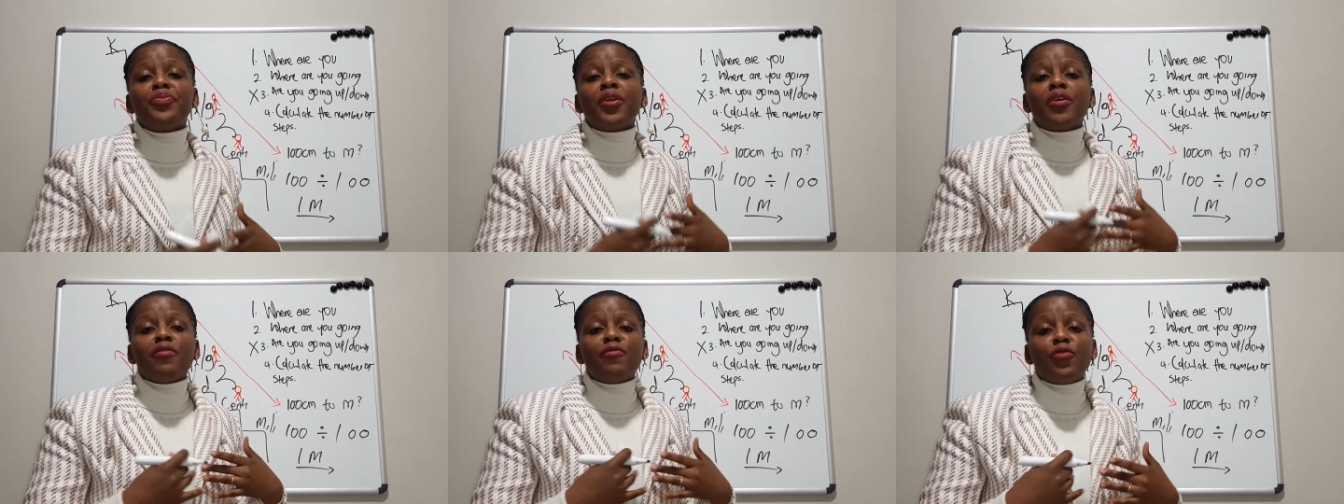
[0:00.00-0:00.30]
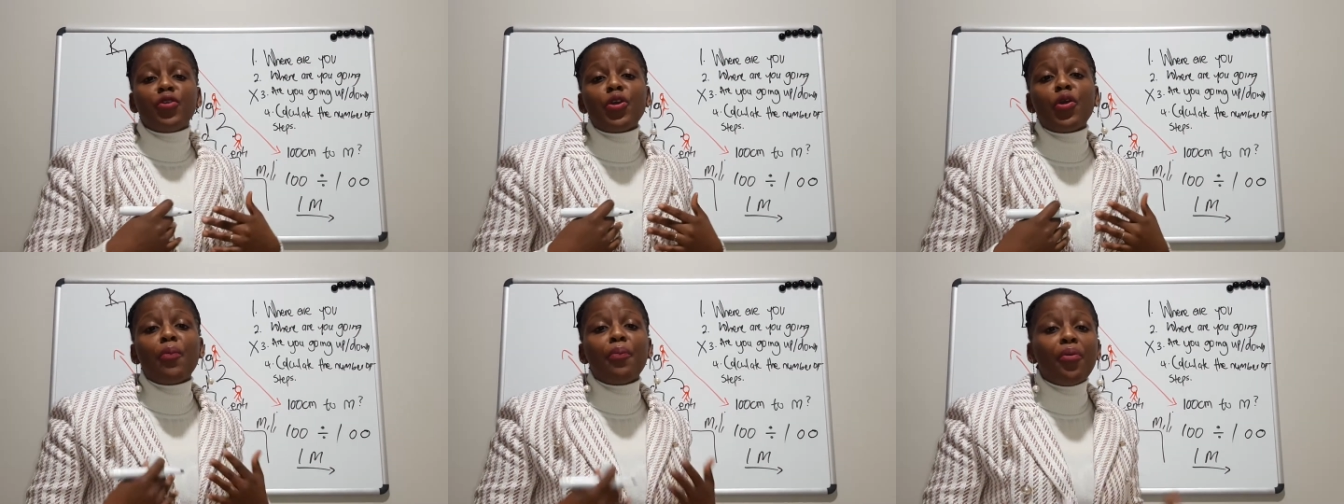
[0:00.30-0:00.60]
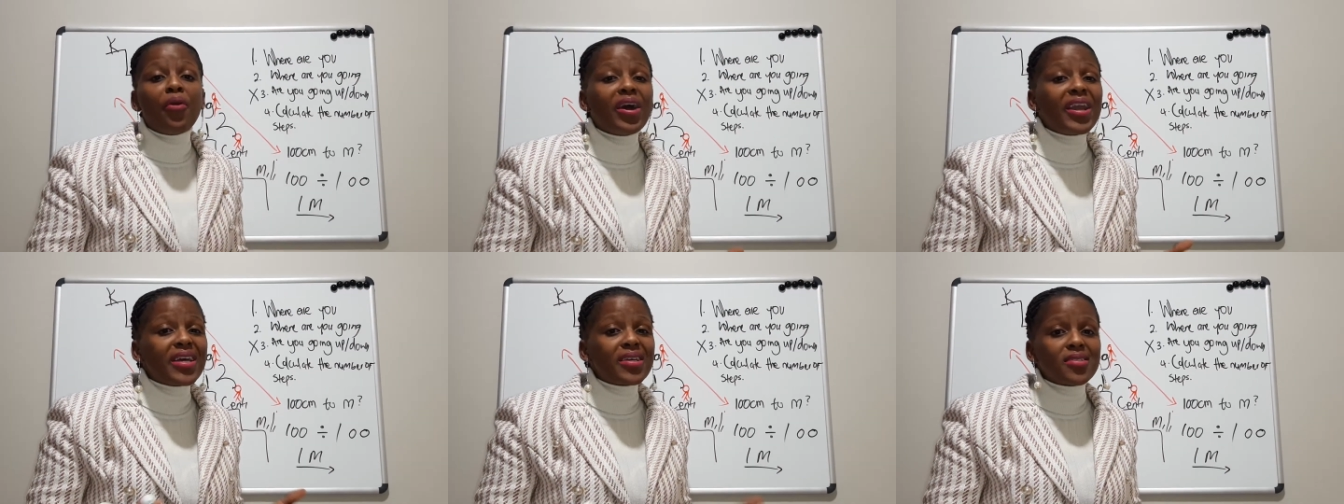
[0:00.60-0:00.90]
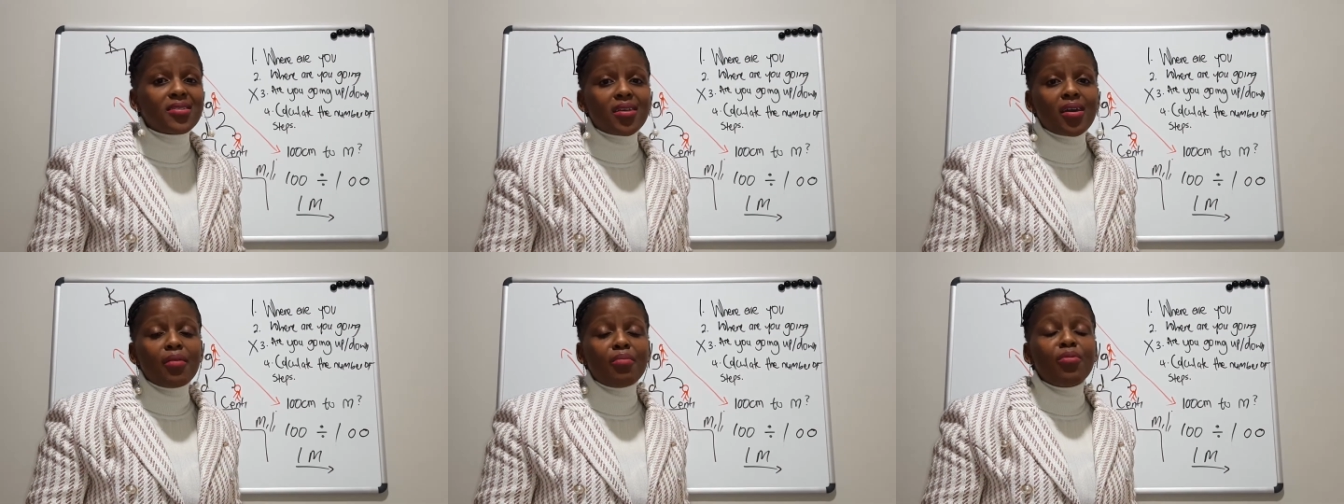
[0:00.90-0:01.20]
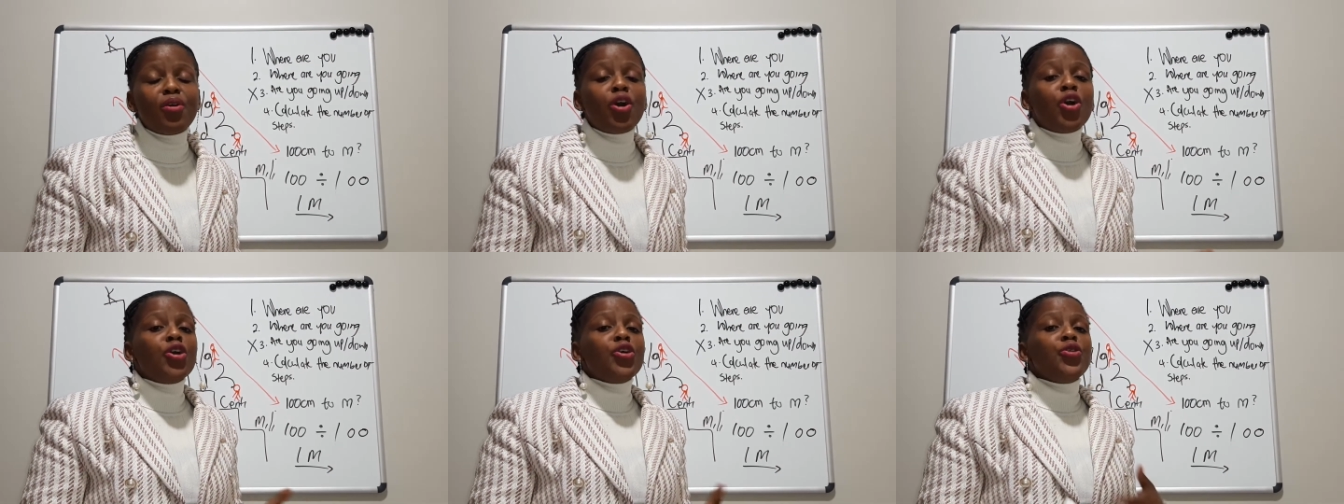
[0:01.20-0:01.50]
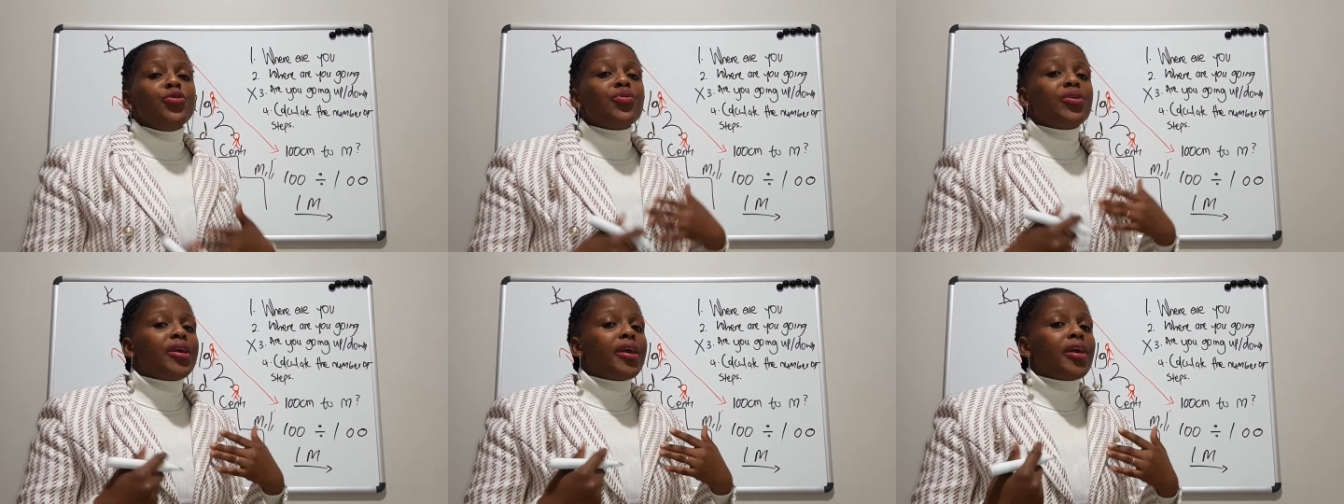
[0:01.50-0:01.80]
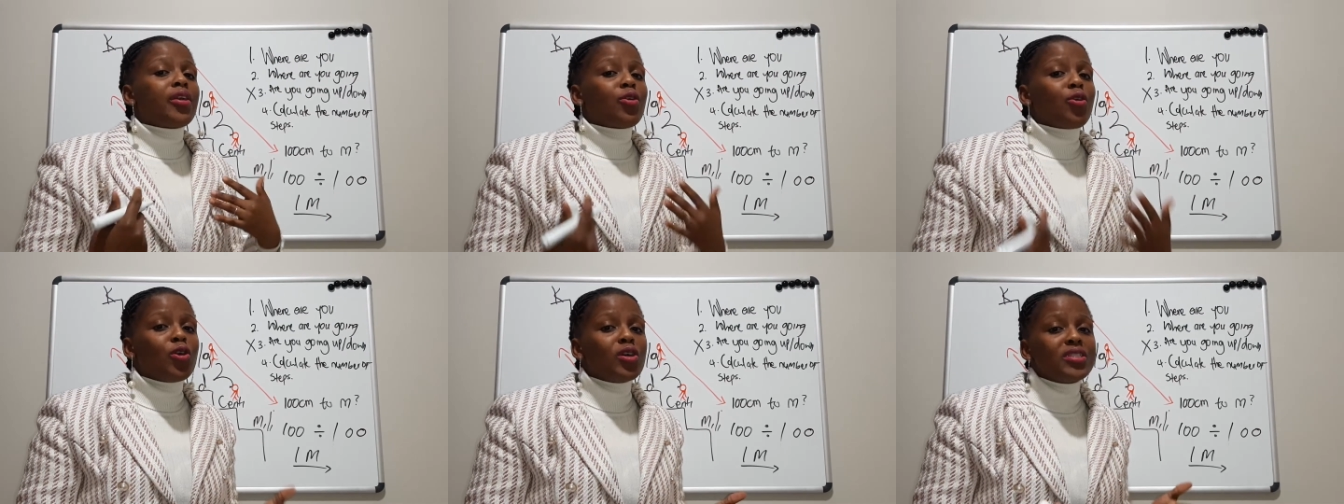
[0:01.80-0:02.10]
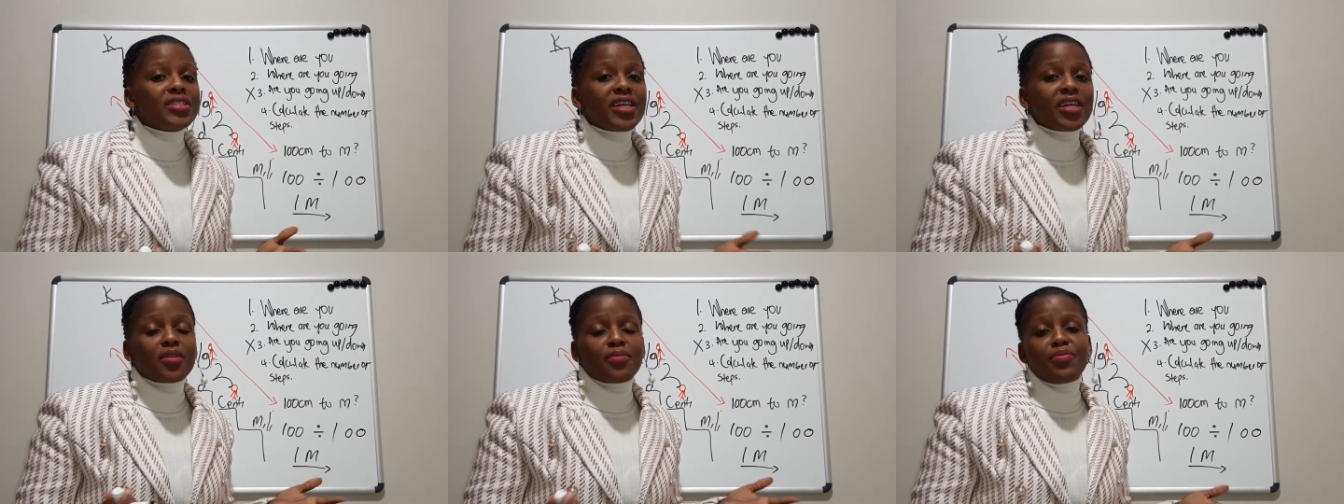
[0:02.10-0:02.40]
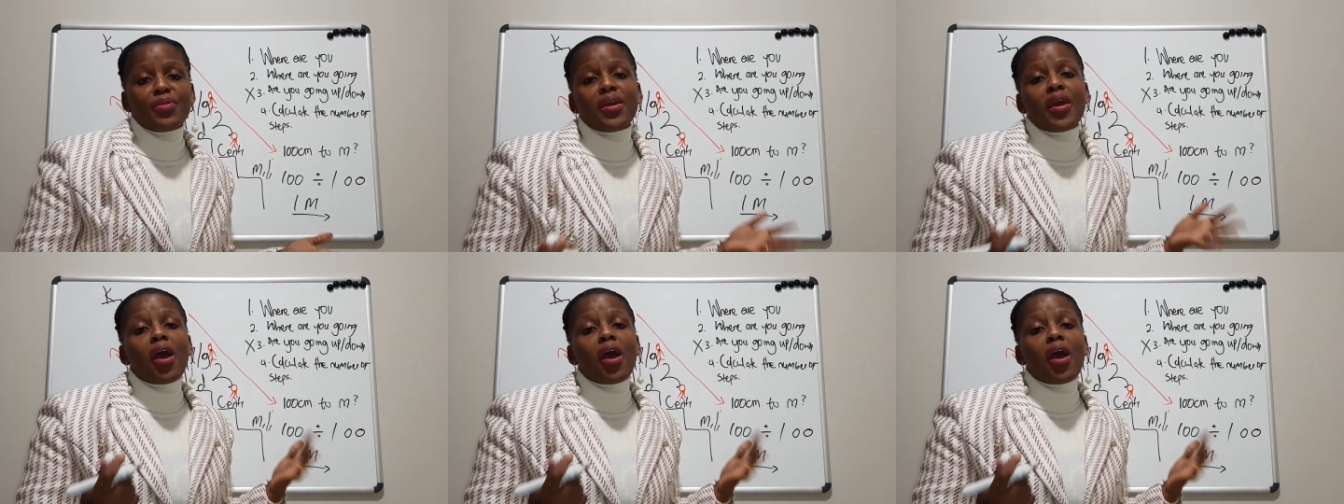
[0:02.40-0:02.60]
for your board exam, you can contact me.